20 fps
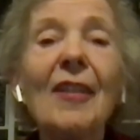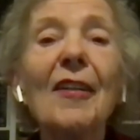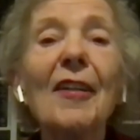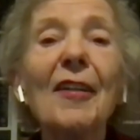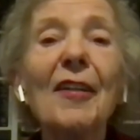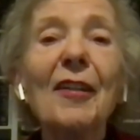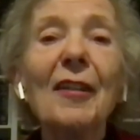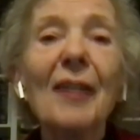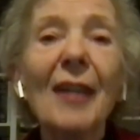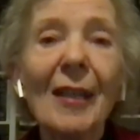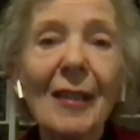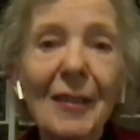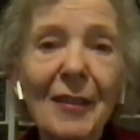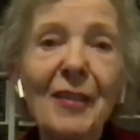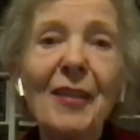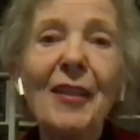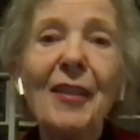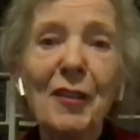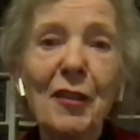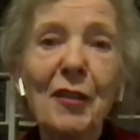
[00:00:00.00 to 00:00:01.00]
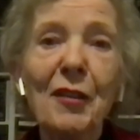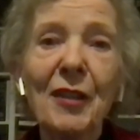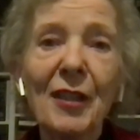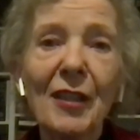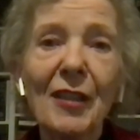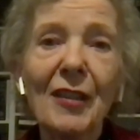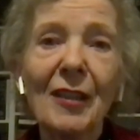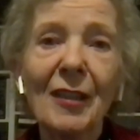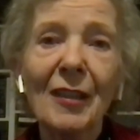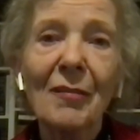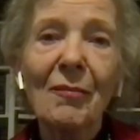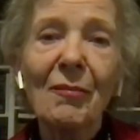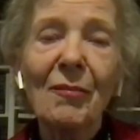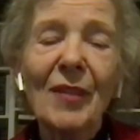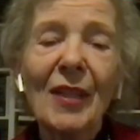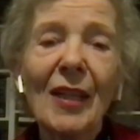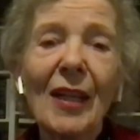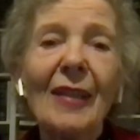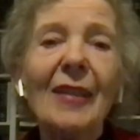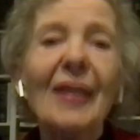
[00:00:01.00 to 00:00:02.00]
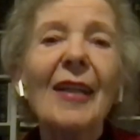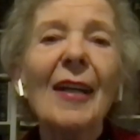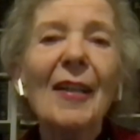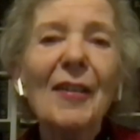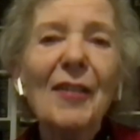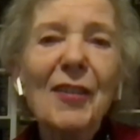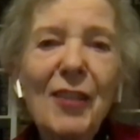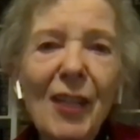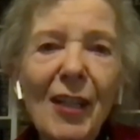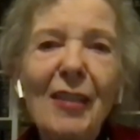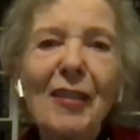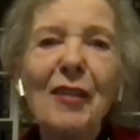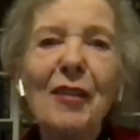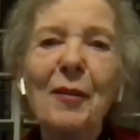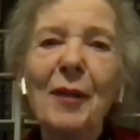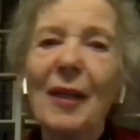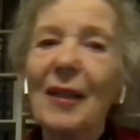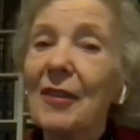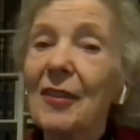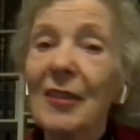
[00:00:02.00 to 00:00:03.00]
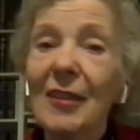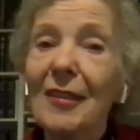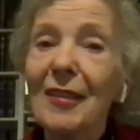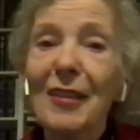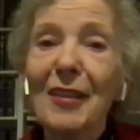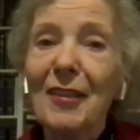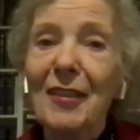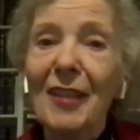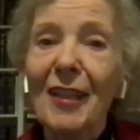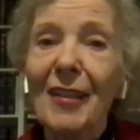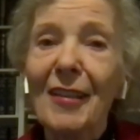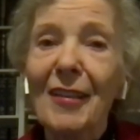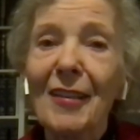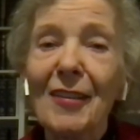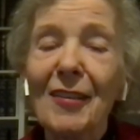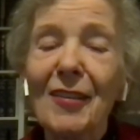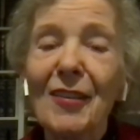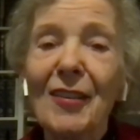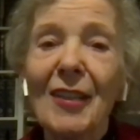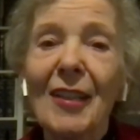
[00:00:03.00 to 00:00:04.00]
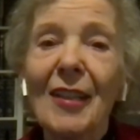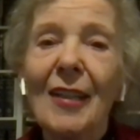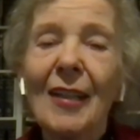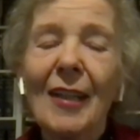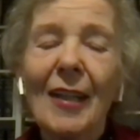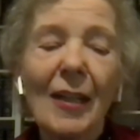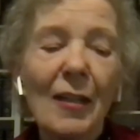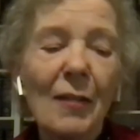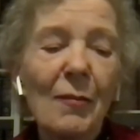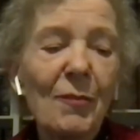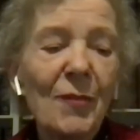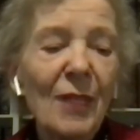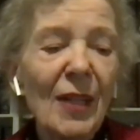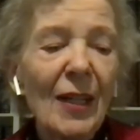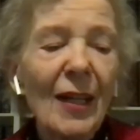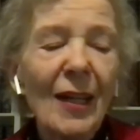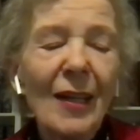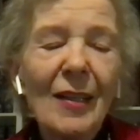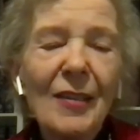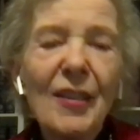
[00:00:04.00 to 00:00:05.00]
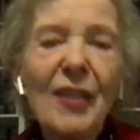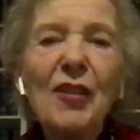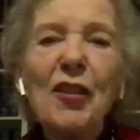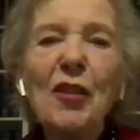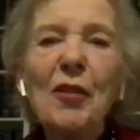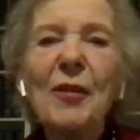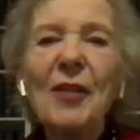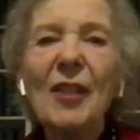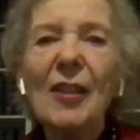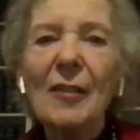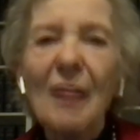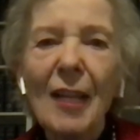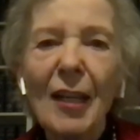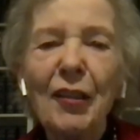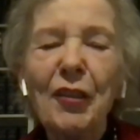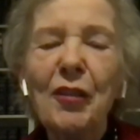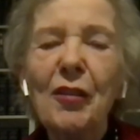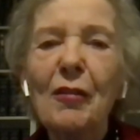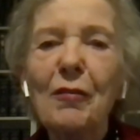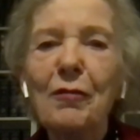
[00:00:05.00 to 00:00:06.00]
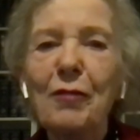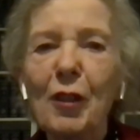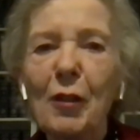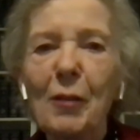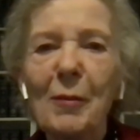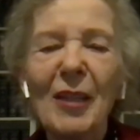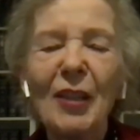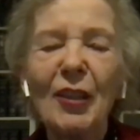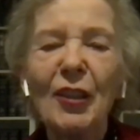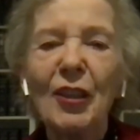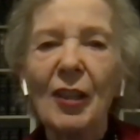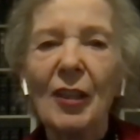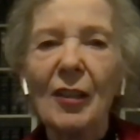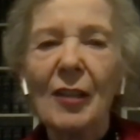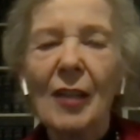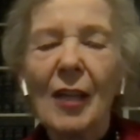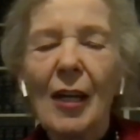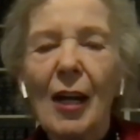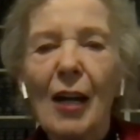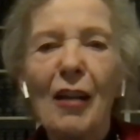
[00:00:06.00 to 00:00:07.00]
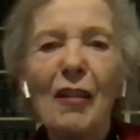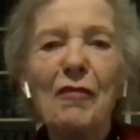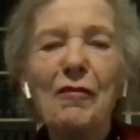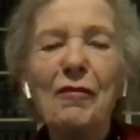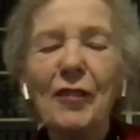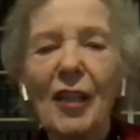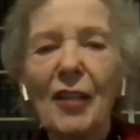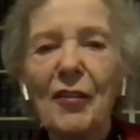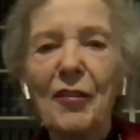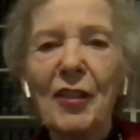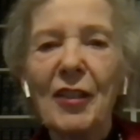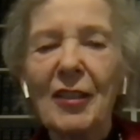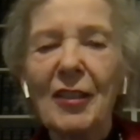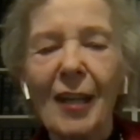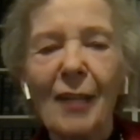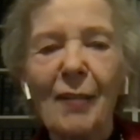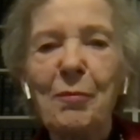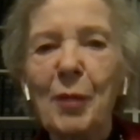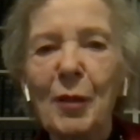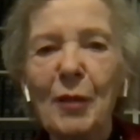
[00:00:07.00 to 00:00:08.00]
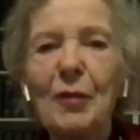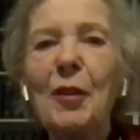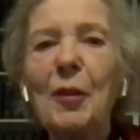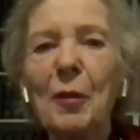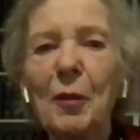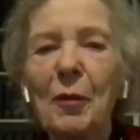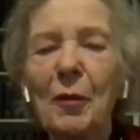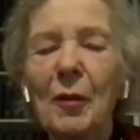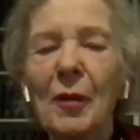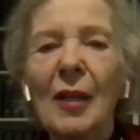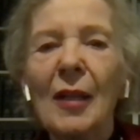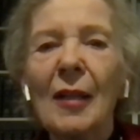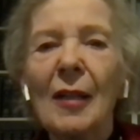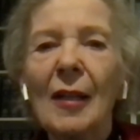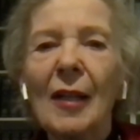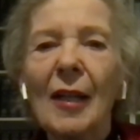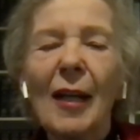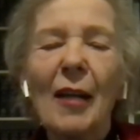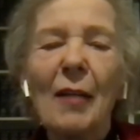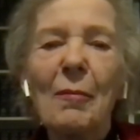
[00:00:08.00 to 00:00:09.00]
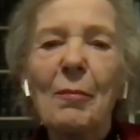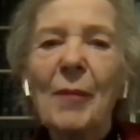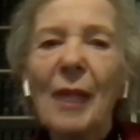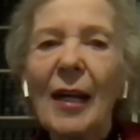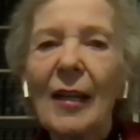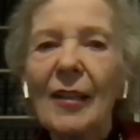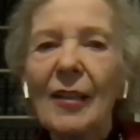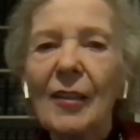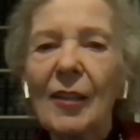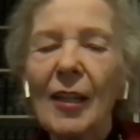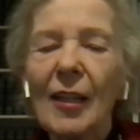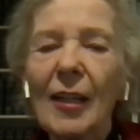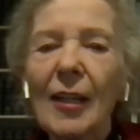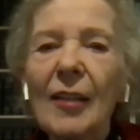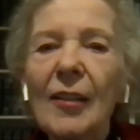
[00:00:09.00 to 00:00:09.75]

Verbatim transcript: we're in another El Niño year. I can't tell you how serious that is. El Niño is a natural formation of countries like Peru, and